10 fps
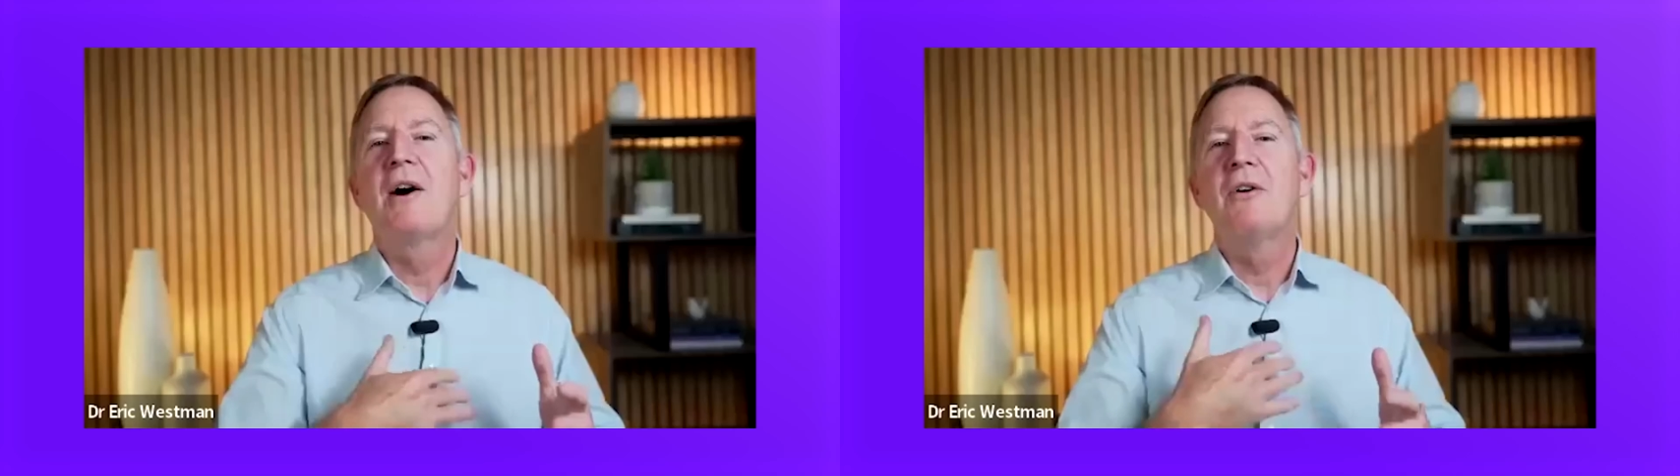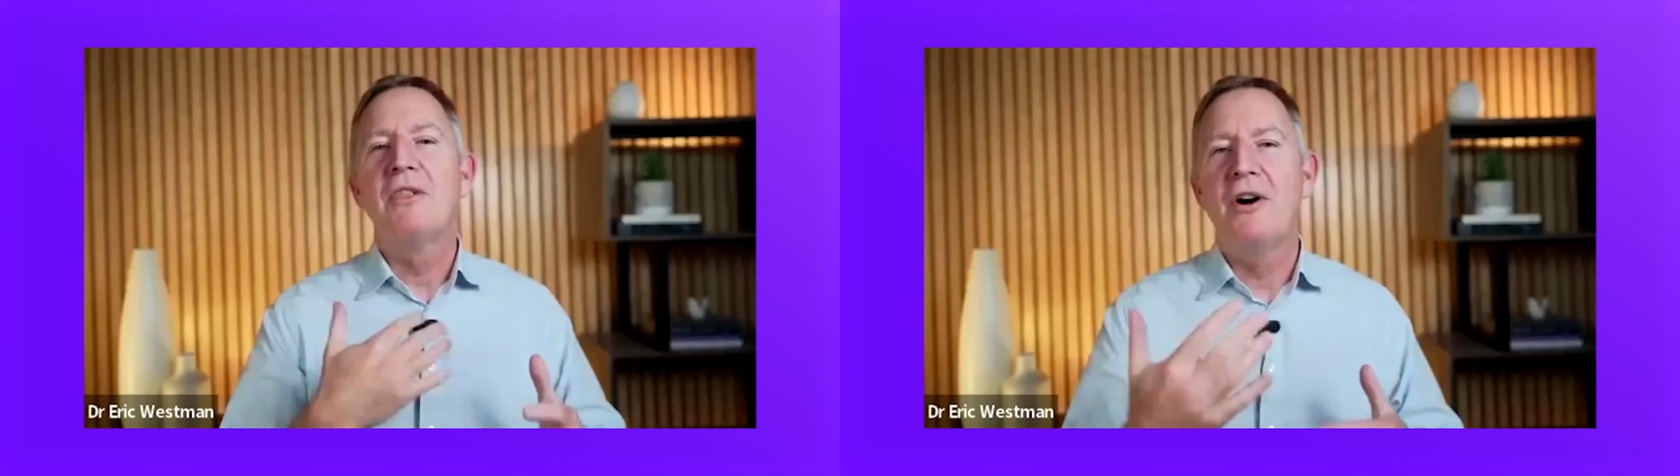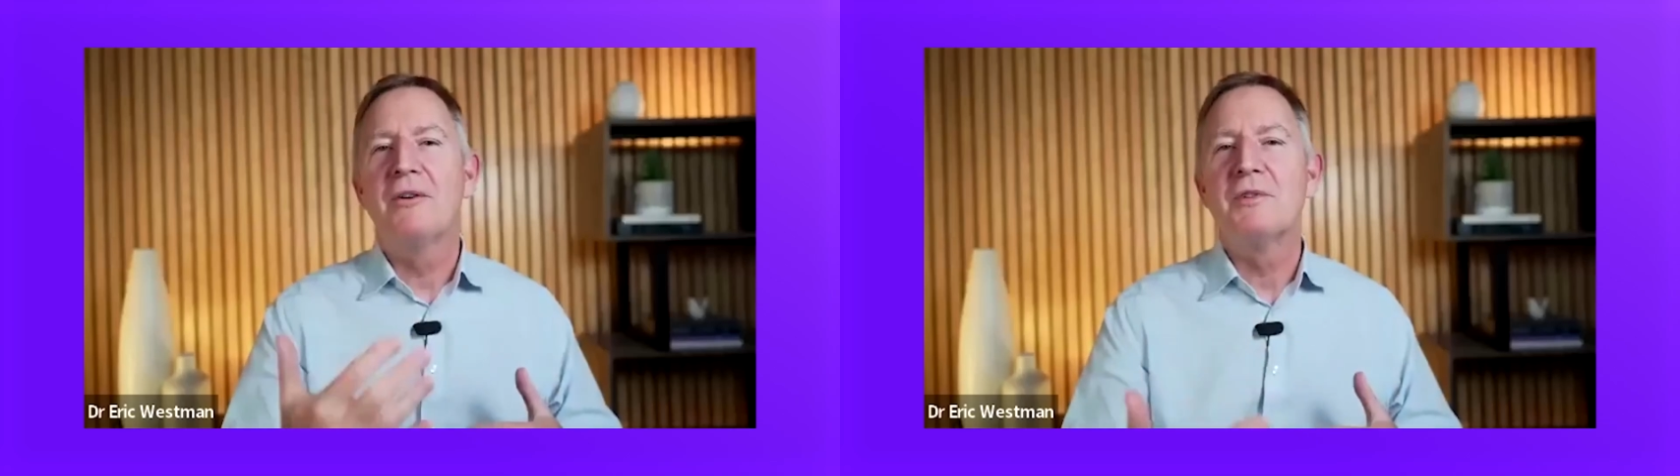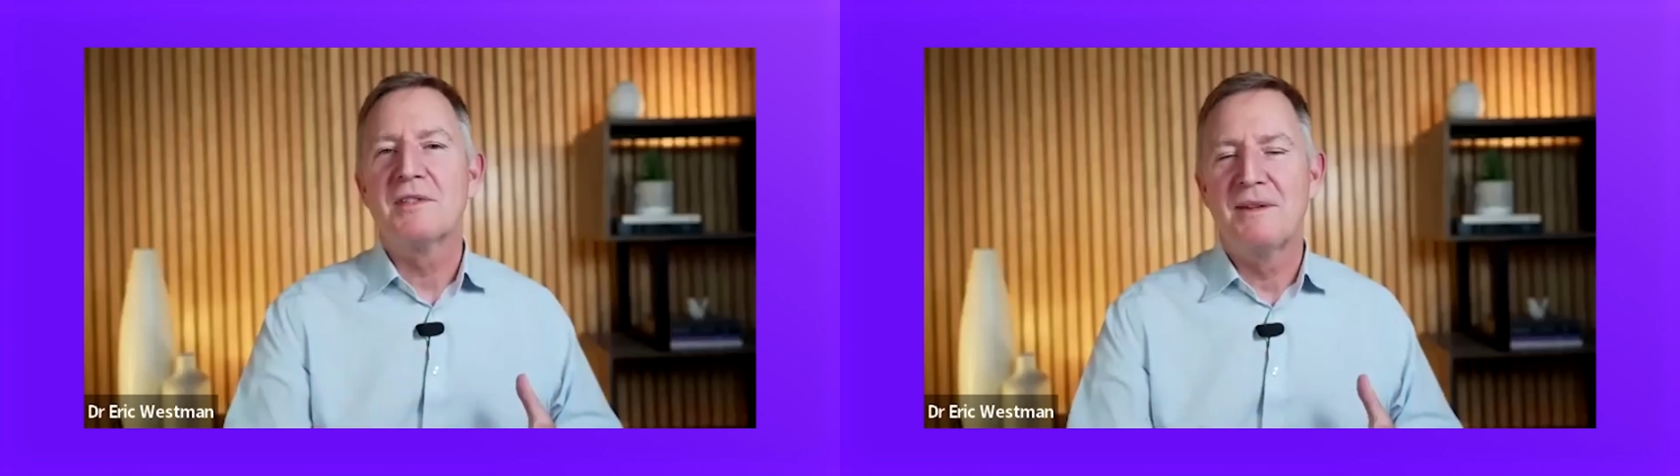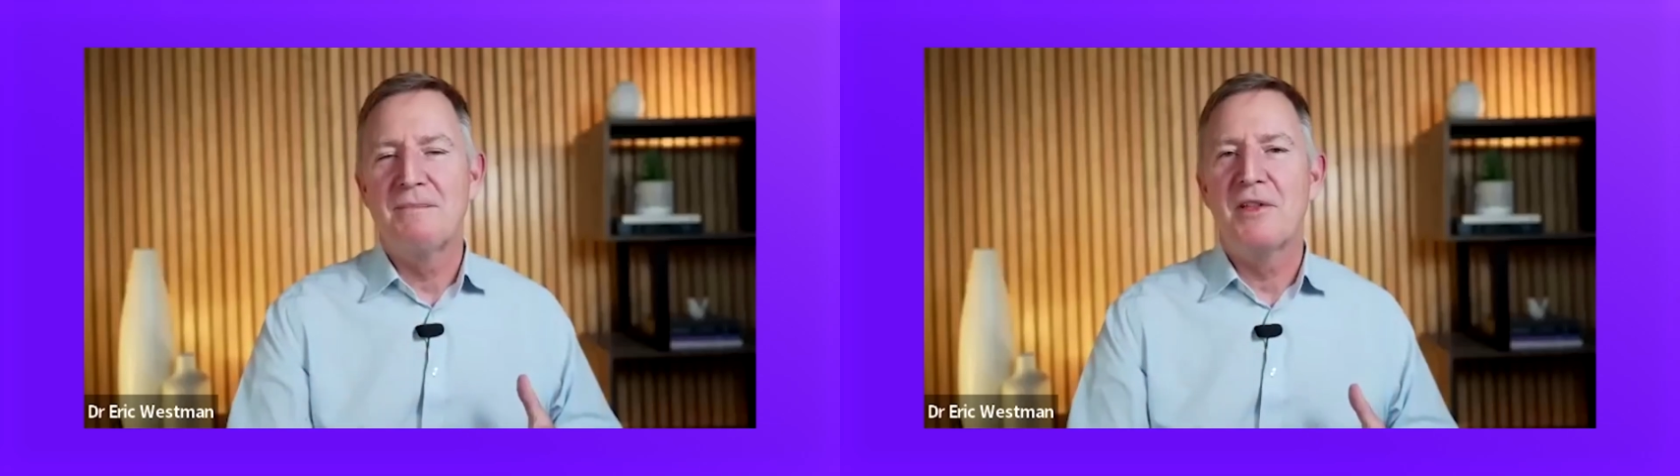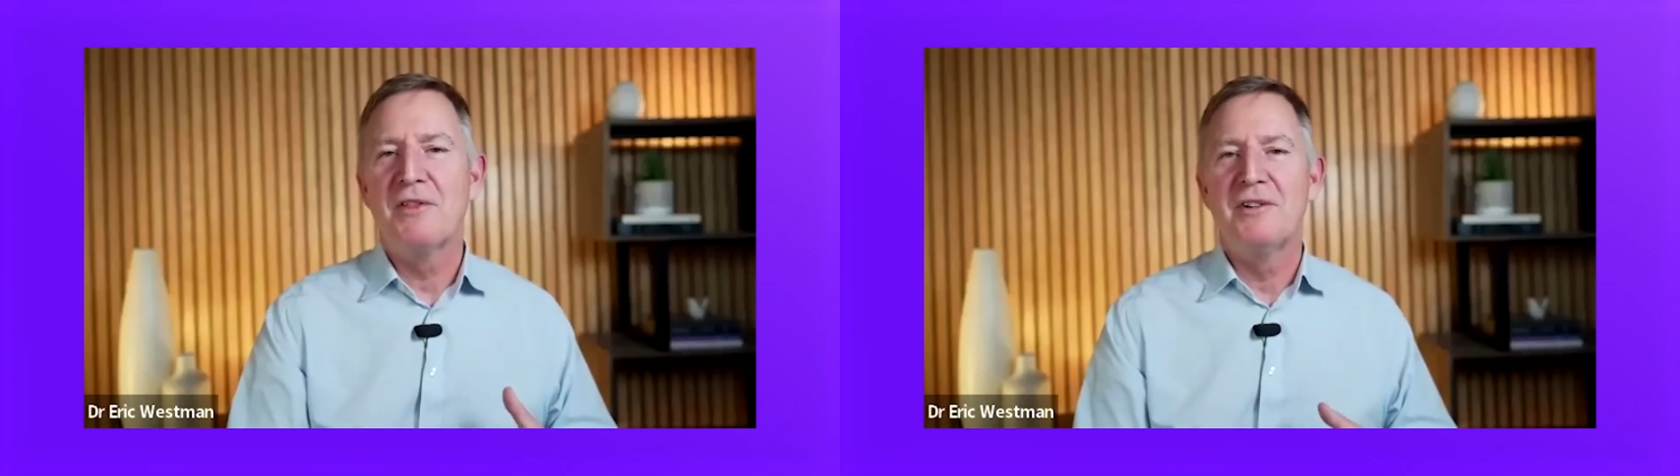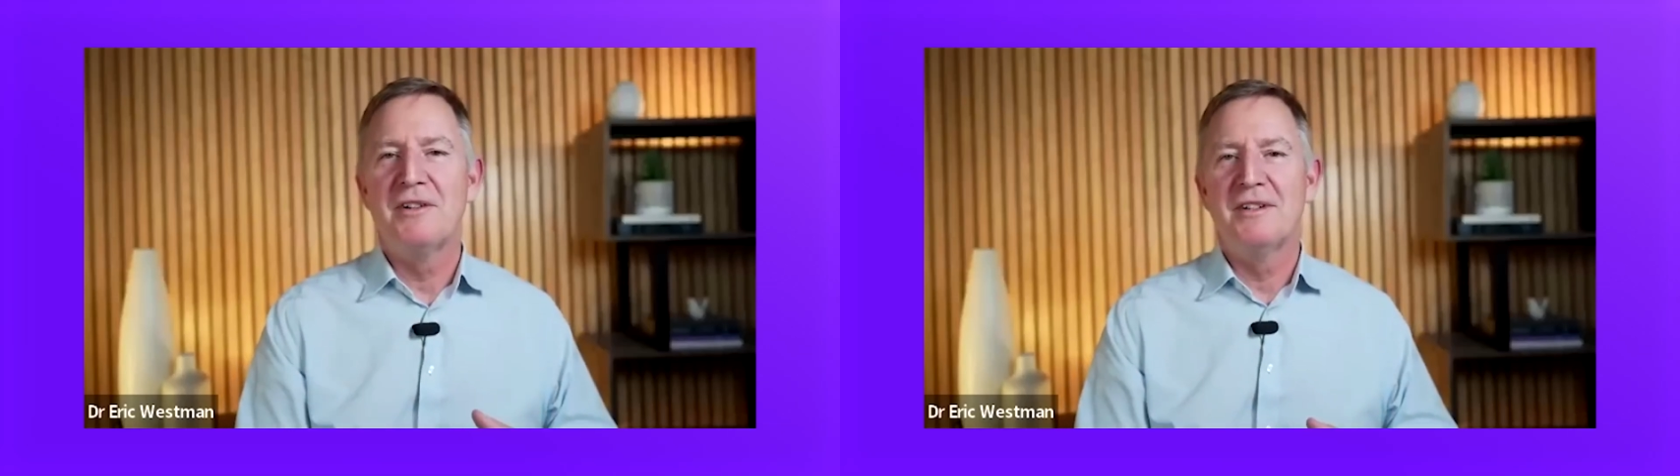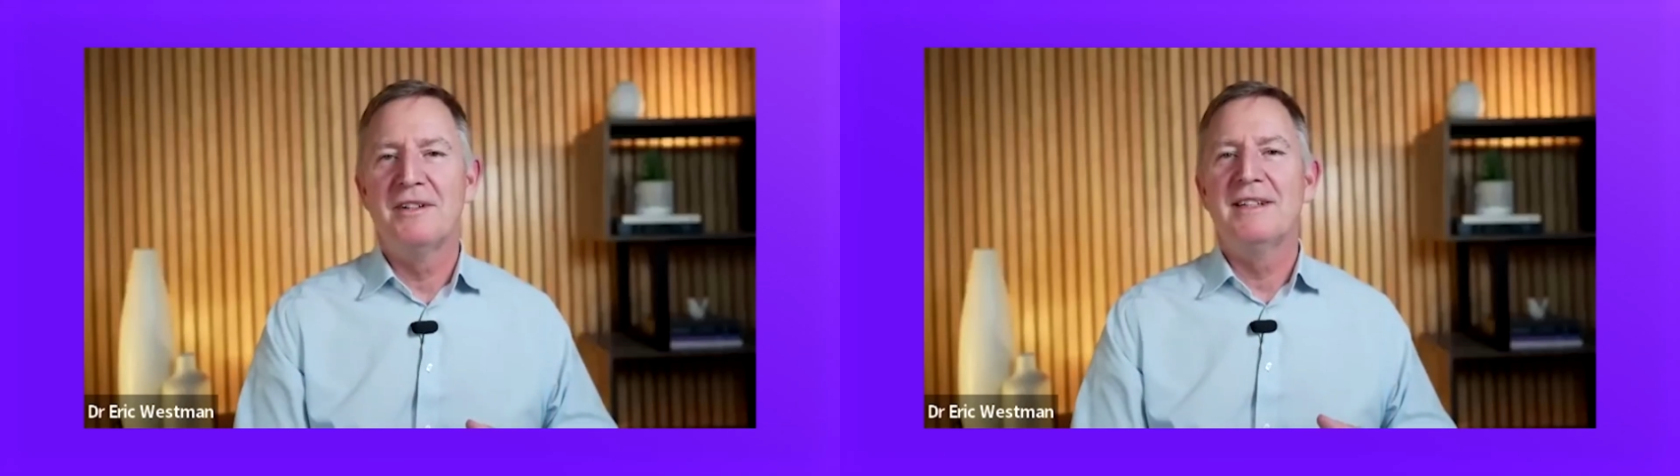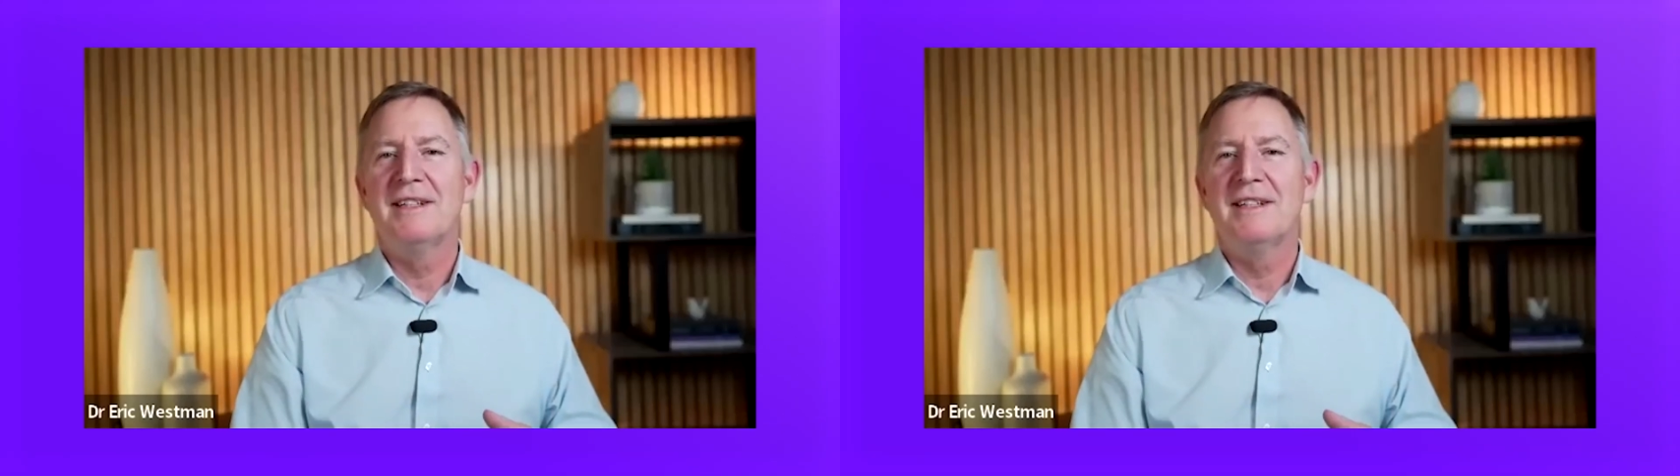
of course, how long was the mother